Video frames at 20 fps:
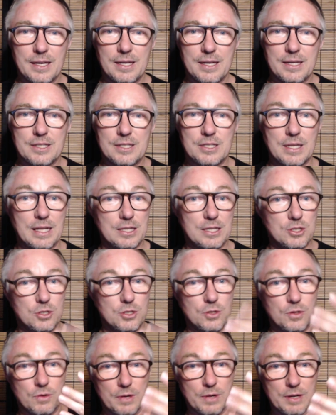So that's
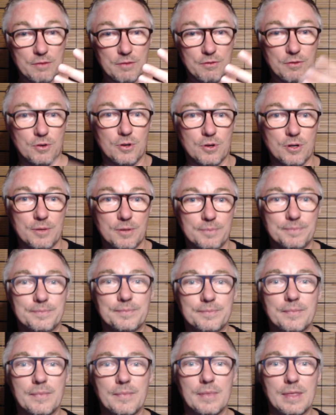2, 3, and 4.
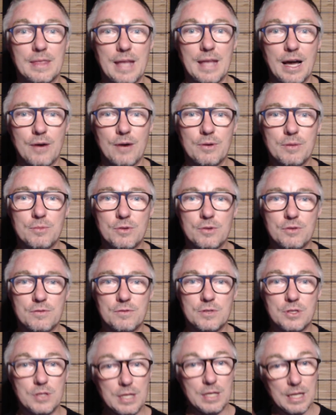Now we move
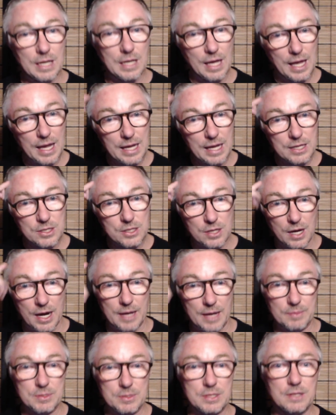to the head
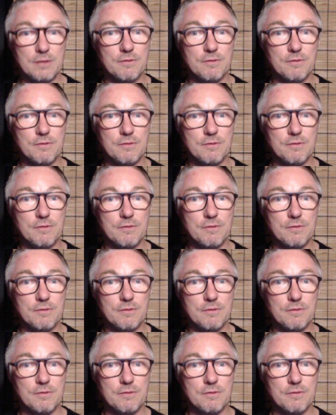types,